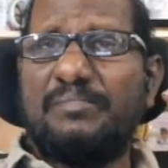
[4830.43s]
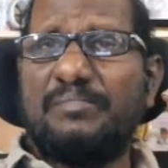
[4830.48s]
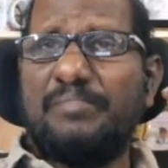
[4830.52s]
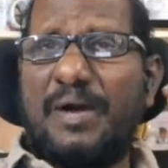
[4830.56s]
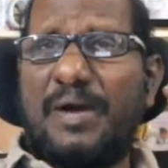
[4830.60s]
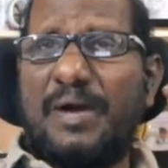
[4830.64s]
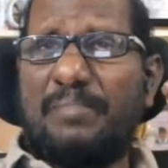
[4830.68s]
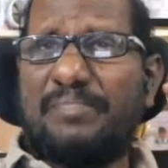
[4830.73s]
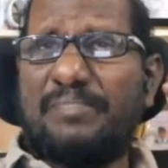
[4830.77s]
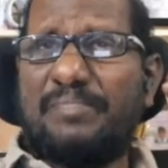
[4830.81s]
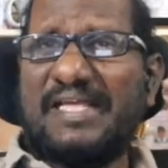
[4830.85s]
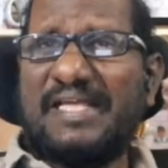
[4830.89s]

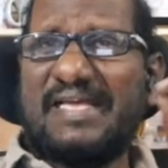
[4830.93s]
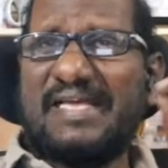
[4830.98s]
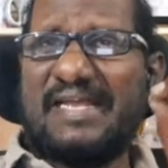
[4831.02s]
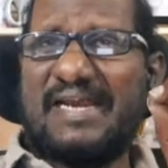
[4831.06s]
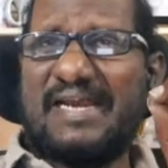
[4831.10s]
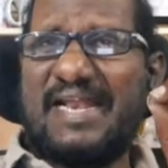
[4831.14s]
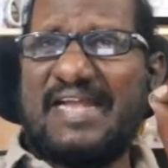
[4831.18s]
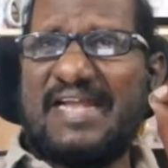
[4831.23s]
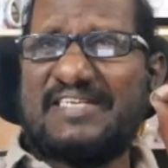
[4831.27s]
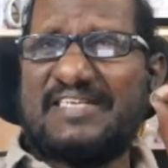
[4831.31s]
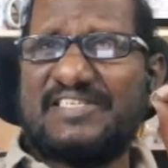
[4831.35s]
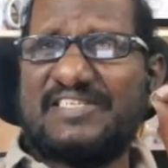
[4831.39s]
Public
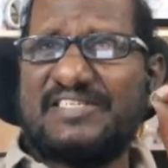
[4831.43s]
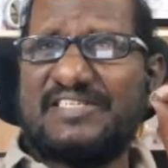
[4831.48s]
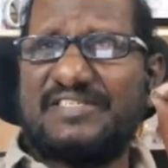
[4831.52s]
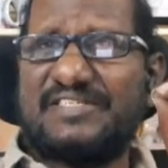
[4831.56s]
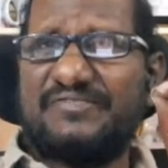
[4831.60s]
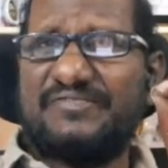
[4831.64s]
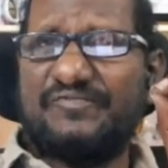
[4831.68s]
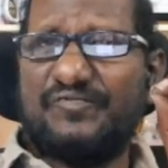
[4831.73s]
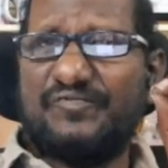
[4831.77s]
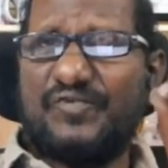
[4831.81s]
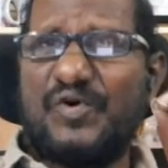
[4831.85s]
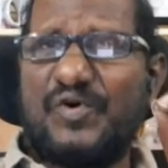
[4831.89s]

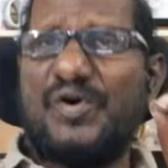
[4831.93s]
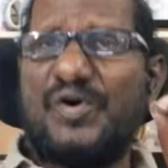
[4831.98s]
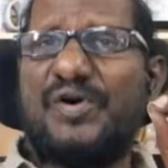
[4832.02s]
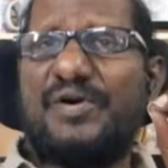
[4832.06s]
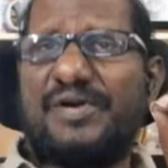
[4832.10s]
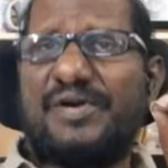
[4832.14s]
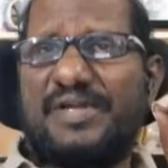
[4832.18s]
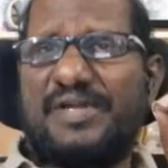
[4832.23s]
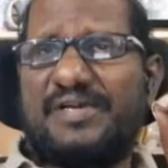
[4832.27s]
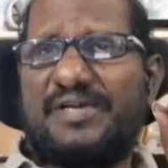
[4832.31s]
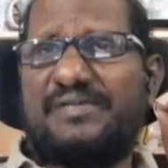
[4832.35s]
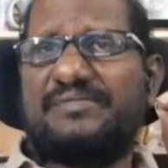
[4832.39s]
relations
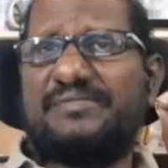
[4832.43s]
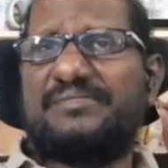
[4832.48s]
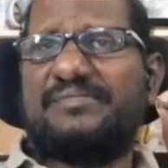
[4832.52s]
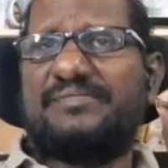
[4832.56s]
word